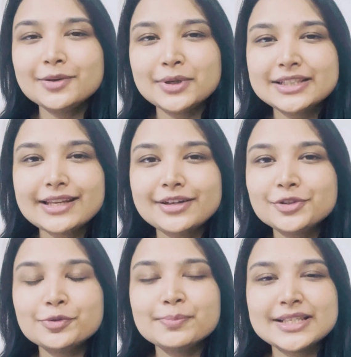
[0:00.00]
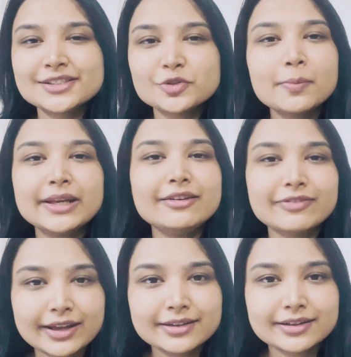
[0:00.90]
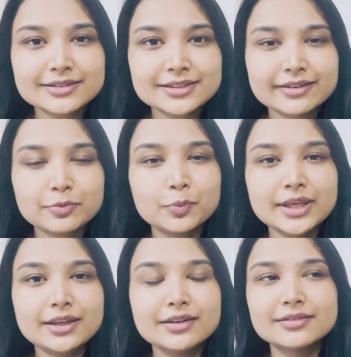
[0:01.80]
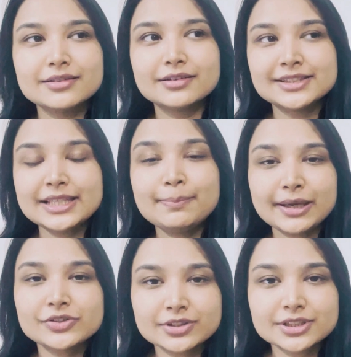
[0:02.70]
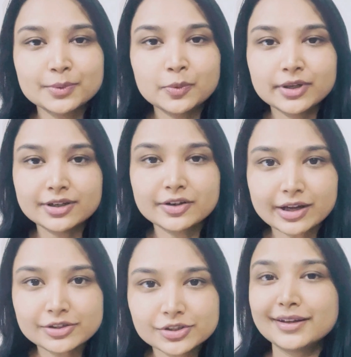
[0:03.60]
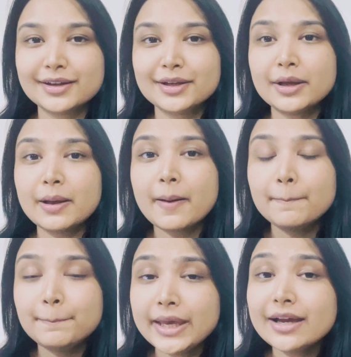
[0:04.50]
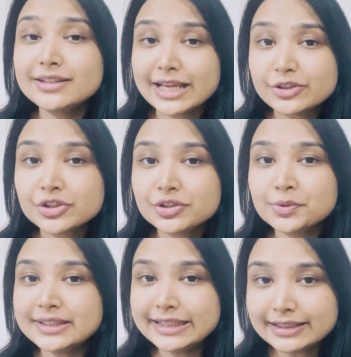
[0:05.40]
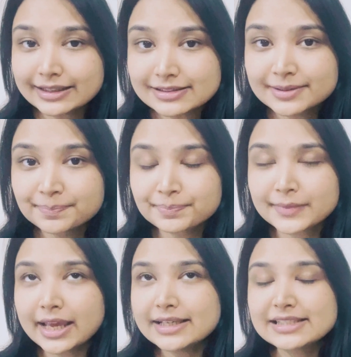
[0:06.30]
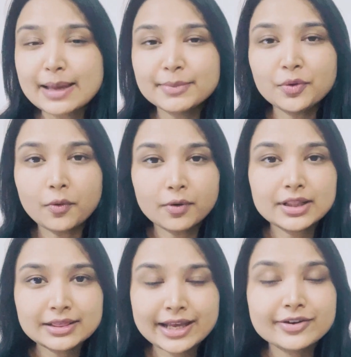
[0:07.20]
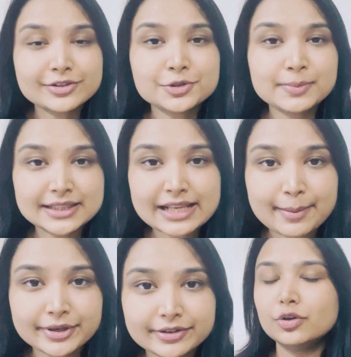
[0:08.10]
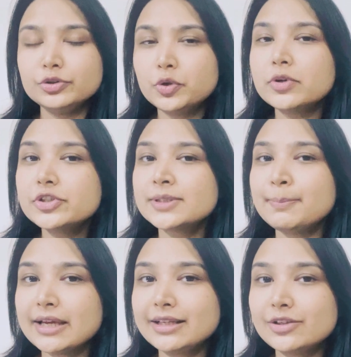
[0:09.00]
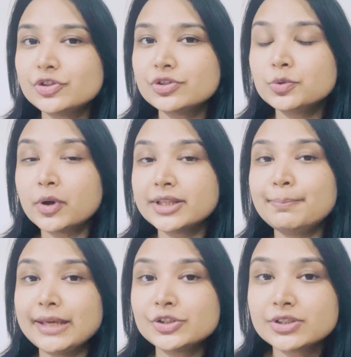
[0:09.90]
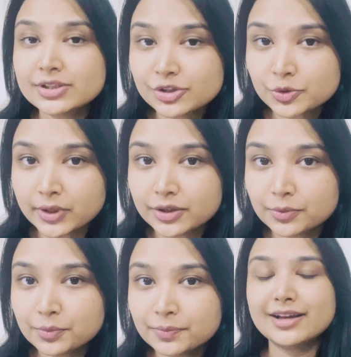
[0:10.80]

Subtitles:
we'll tend to miss so many findings if we see patients when we're in a rush. Pay attention to the details. Examine all there is to be examined. Don't just pay attention to what the patient is showing you.